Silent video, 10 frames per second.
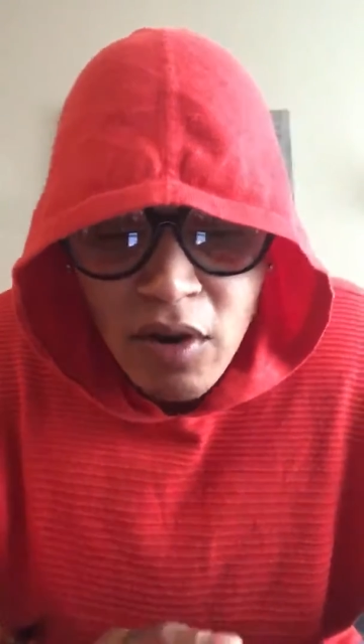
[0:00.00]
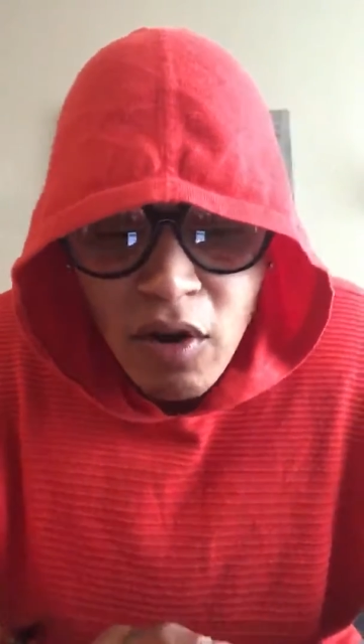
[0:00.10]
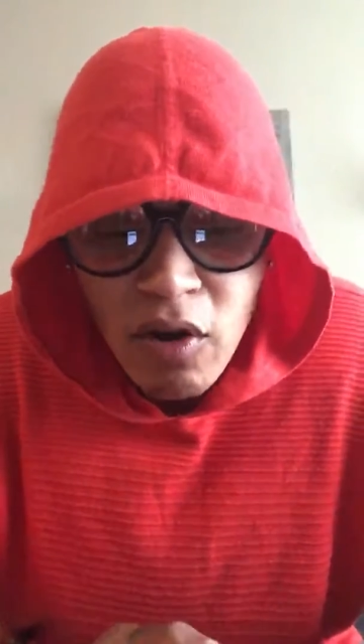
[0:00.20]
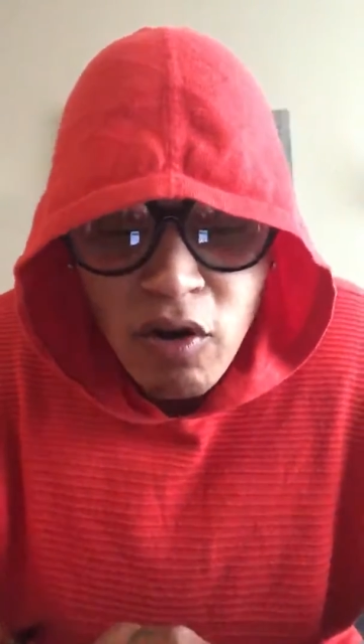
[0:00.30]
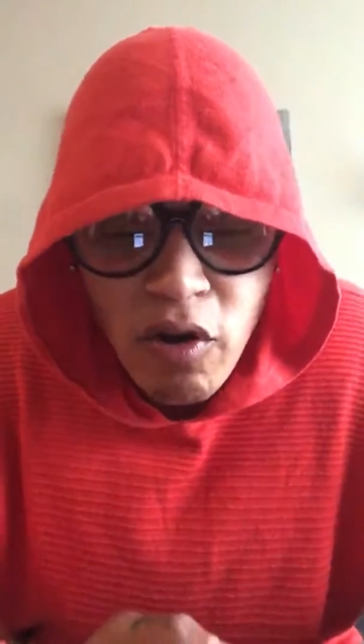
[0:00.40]

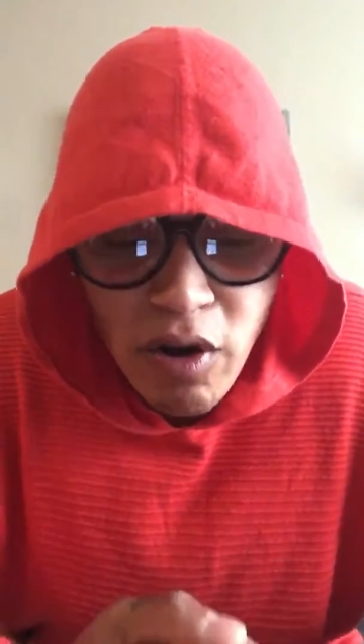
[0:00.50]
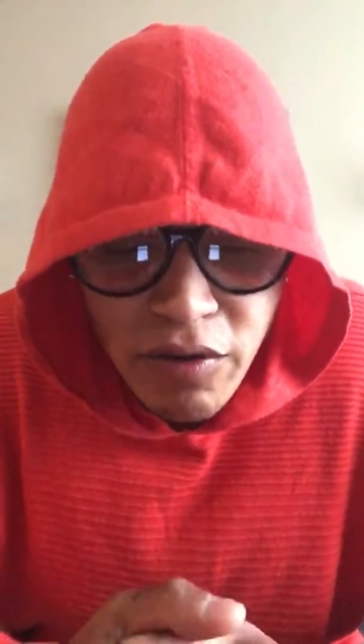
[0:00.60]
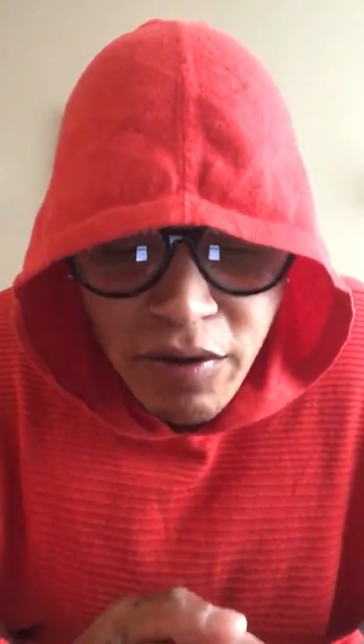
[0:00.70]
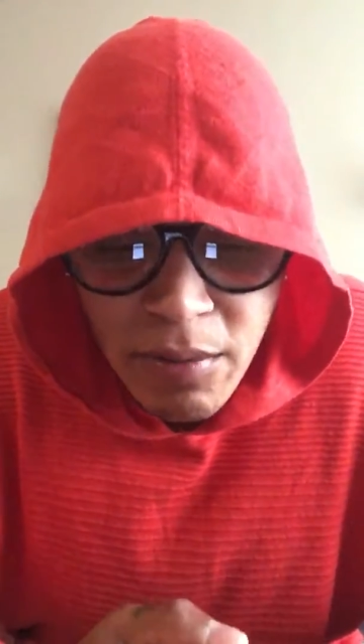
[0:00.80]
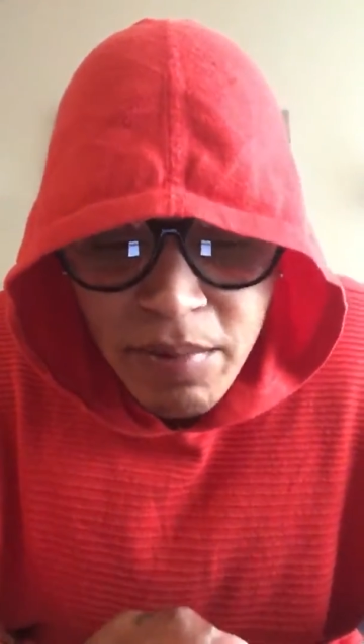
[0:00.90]
According to
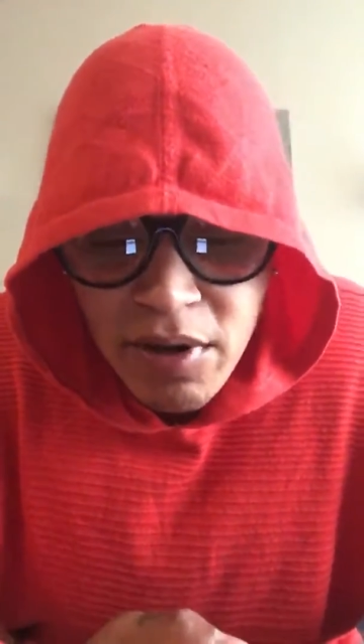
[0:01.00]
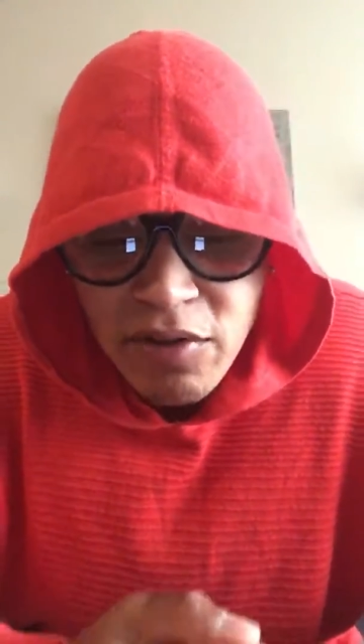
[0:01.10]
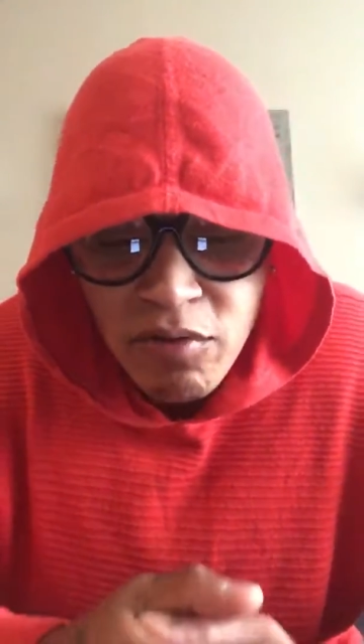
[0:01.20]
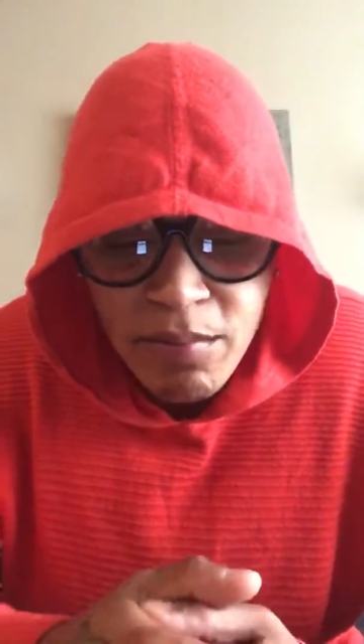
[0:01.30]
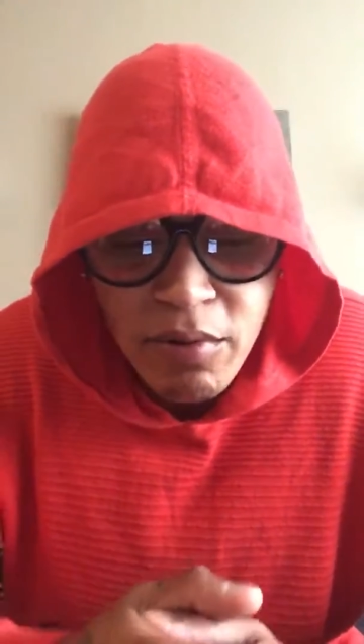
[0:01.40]
the police
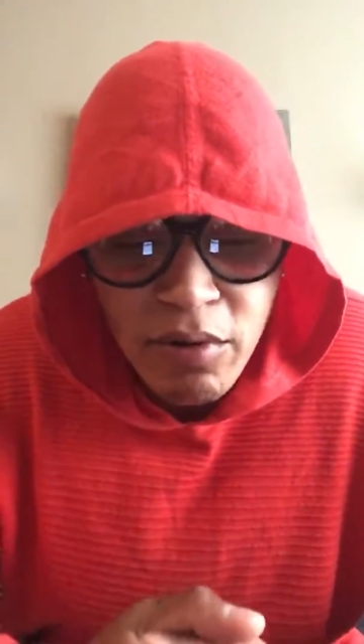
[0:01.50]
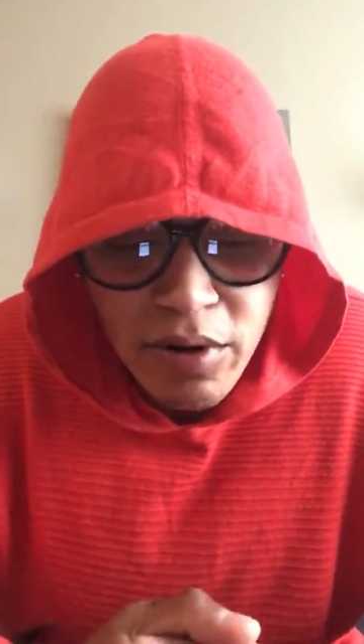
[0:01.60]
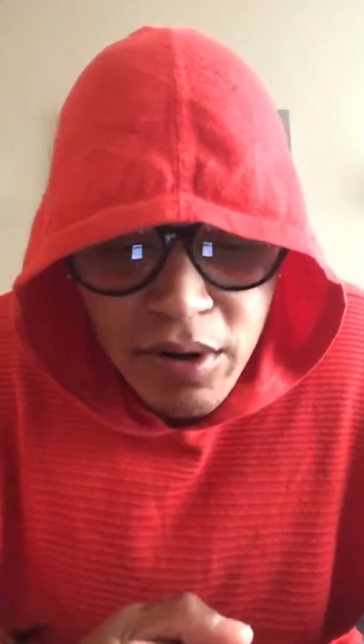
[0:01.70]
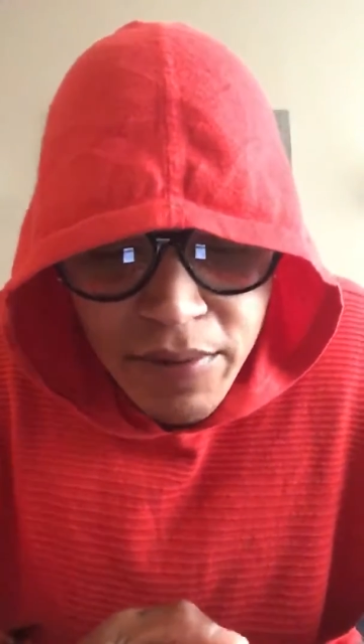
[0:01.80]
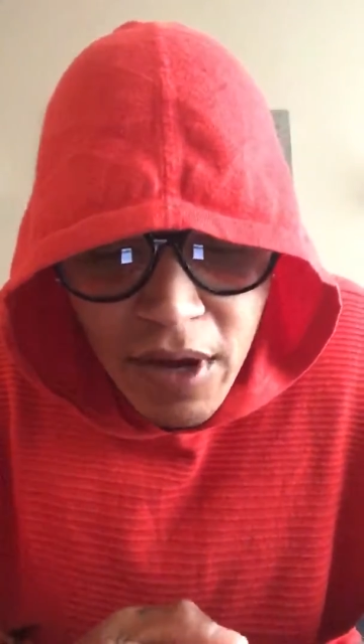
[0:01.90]
report,
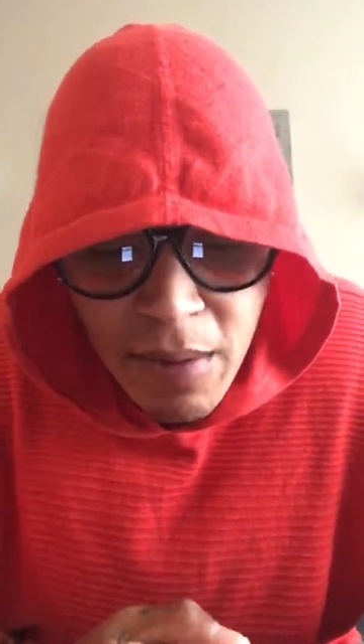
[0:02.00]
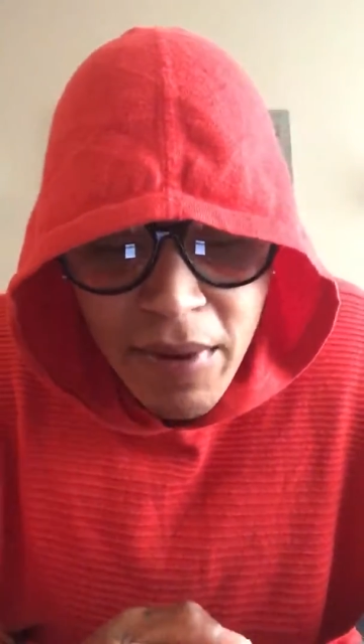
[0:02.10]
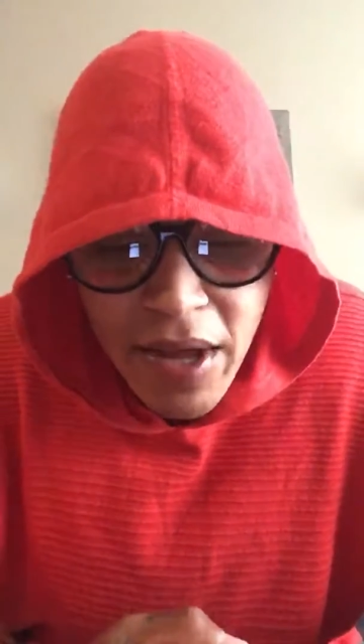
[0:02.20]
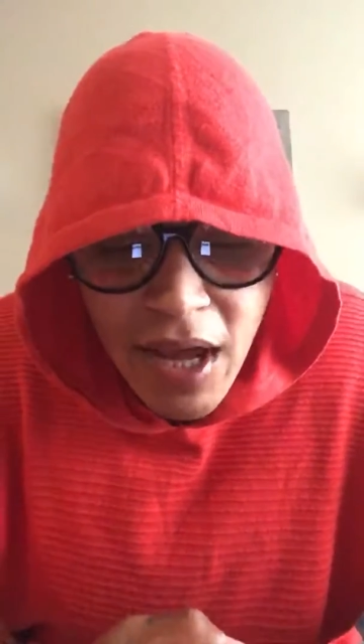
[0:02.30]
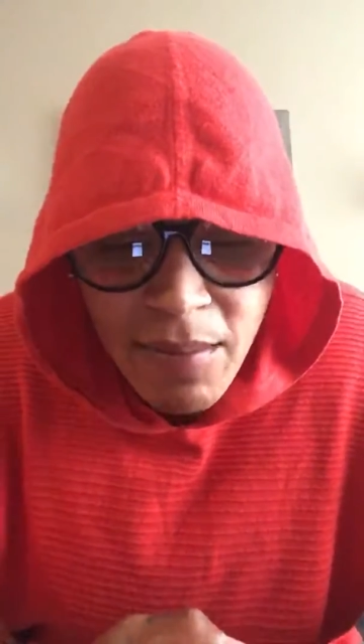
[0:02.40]
a
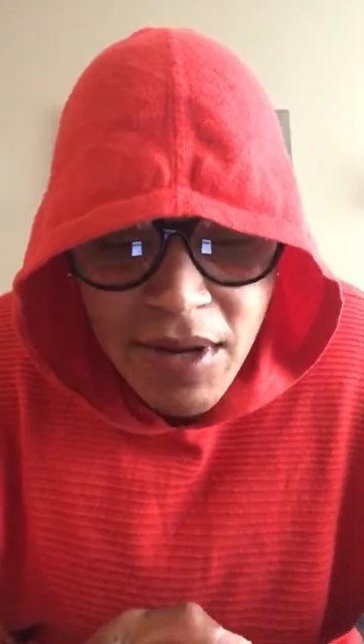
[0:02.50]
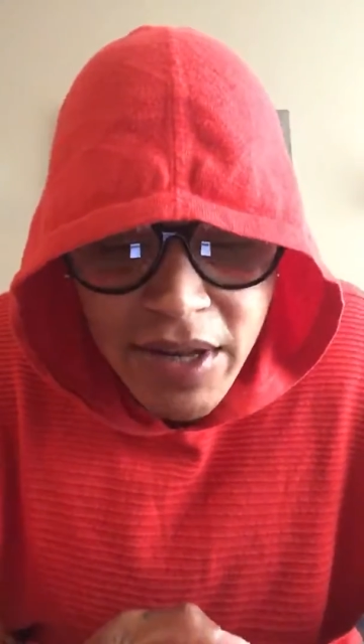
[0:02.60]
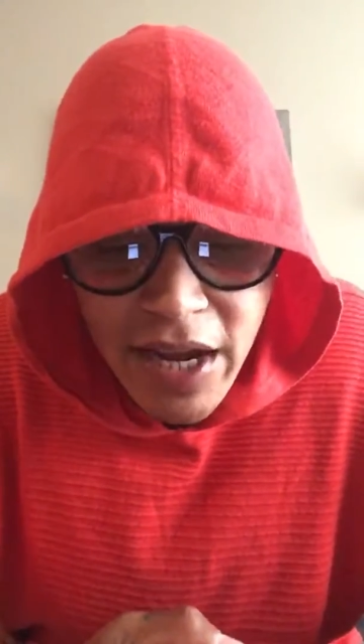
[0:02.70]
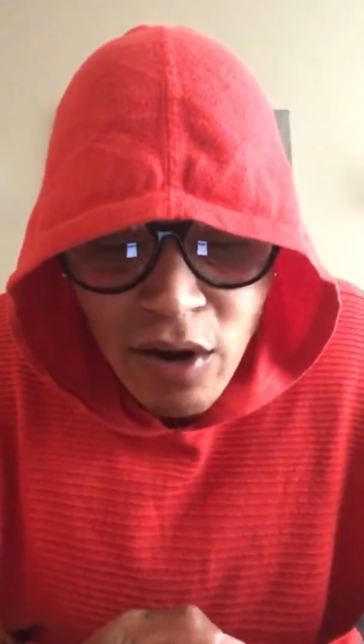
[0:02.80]
Miami-Dade